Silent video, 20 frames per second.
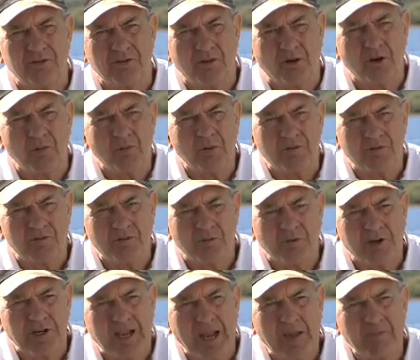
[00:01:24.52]
of time, we've
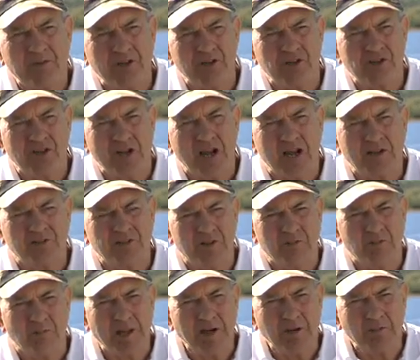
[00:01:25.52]
recaptured sharks
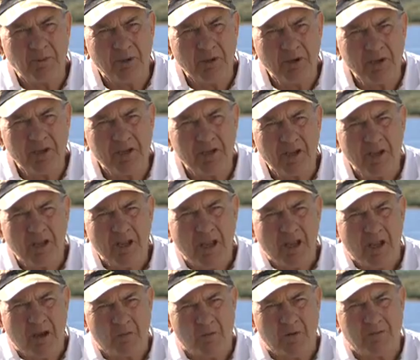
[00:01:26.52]
in Bundaberg,
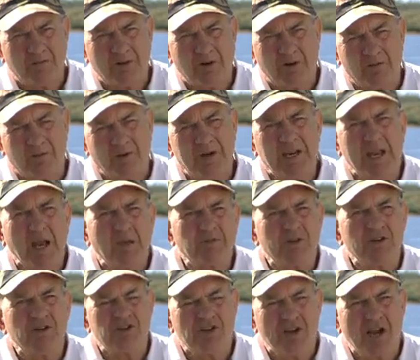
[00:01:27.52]
and we've
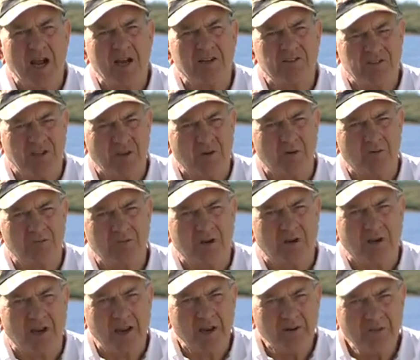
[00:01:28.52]
recaptured sharks down off
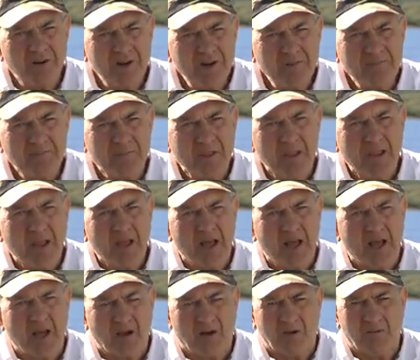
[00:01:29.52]
Caloundra.
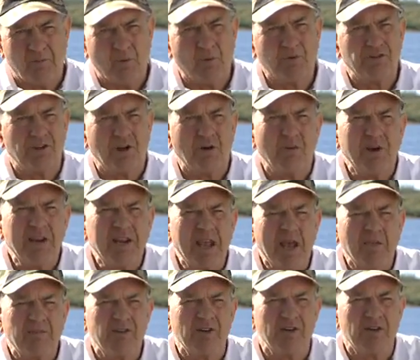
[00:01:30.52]
I've also
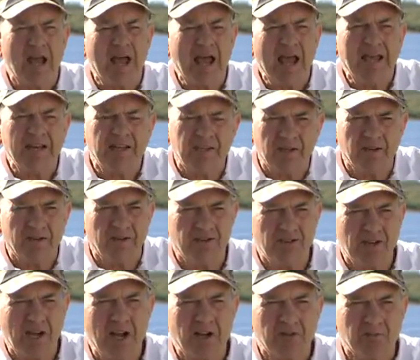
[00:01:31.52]
recaptured 8 of the
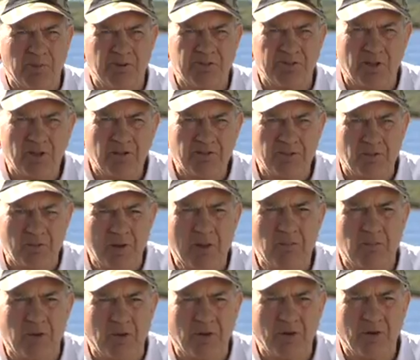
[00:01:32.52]
sharks myself
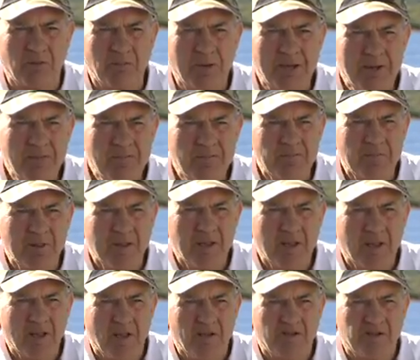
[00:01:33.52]
around Mooloolaba.
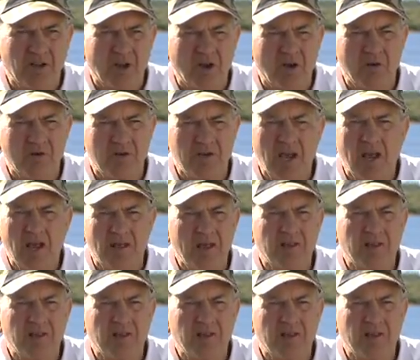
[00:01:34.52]
So yeah,